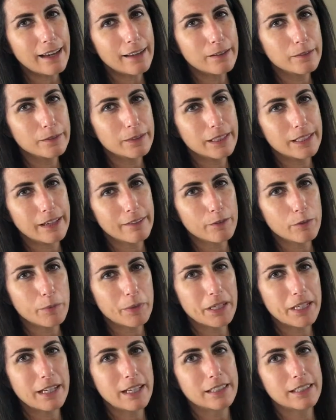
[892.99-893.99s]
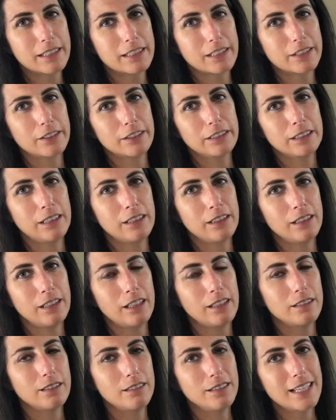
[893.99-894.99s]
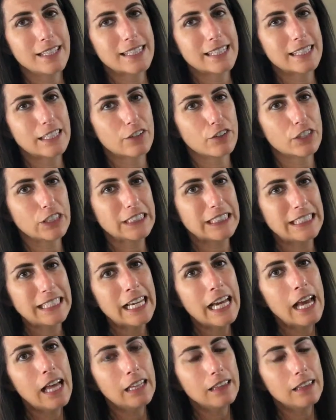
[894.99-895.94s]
I don't think everybody necessarily